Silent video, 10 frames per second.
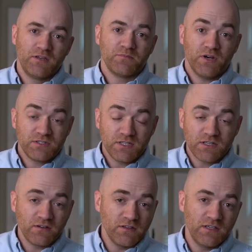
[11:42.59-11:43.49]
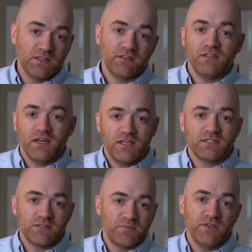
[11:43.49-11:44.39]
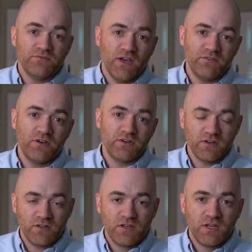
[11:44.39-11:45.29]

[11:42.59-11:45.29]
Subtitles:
particularly the S&P 500,